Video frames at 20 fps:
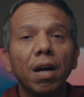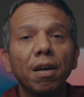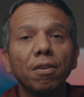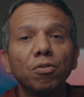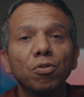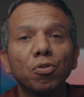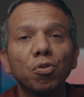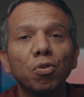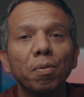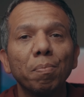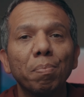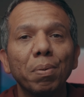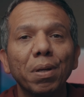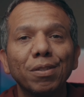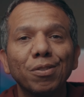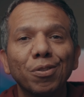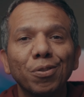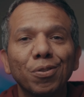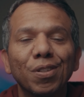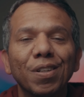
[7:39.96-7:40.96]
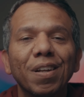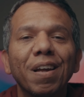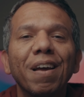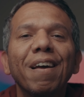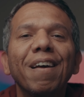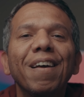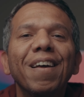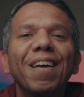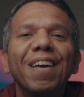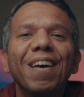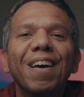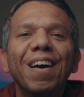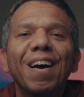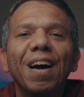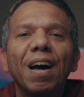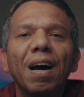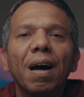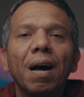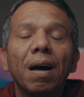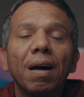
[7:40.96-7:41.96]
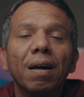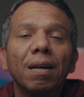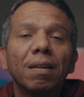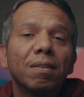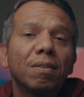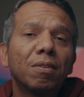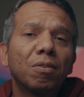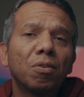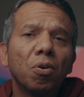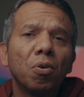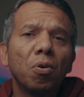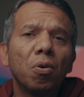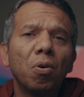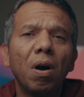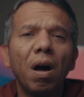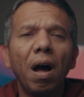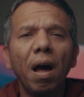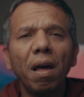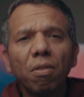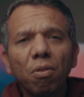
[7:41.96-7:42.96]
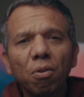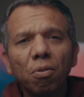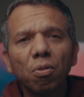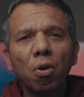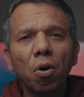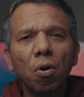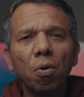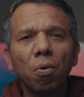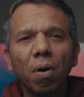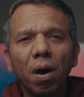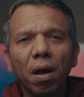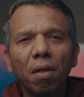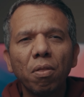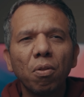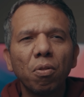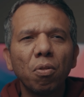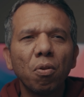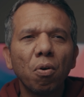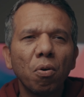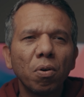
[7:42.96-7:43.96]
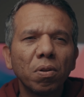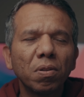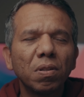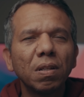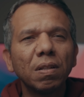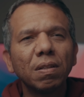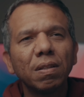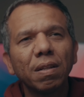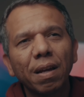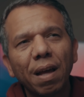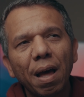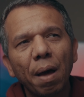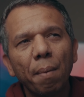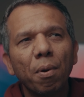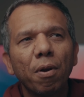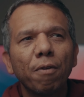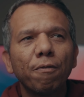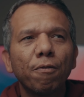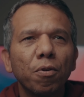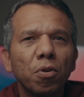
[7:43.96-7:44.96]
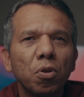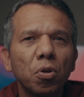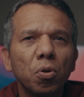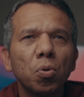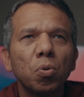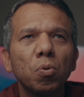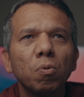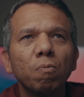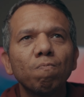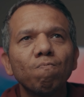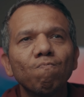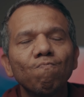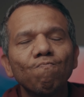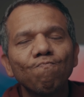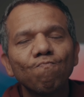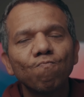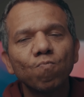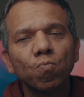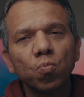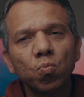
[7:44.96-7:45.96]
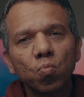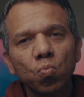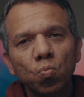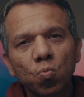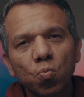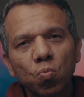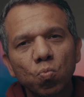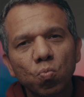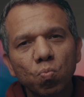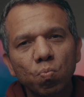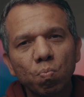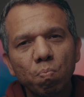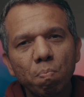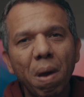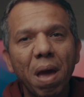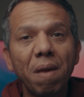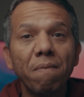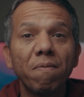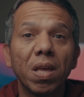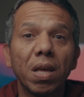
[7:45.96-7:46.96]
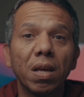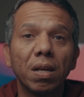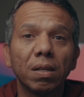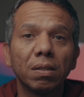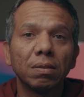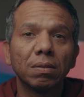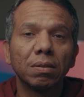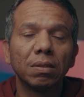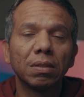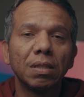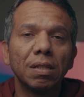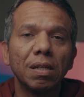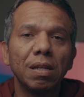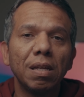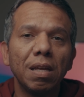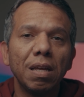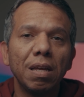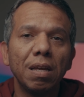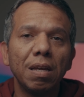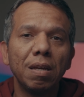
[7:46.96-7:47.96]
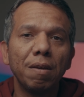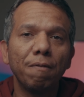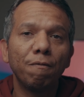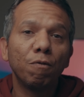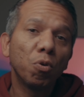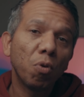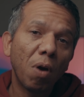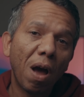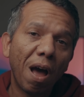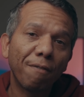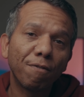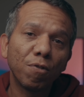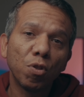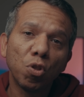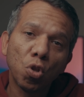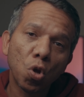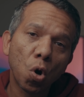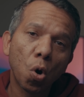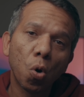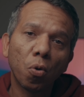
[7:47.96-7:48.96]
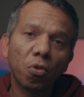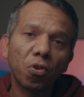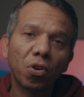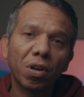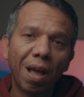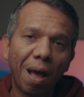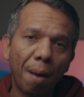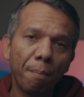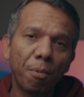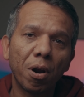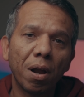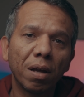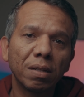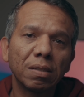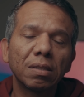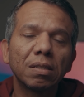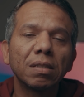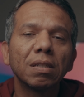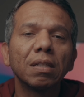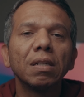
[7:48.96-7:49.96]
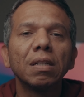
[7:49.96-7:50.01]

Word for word: shooting pictures. Uh, so I don't know. I don't know. Is this the camera for you? Maybe. If you have no other cameras,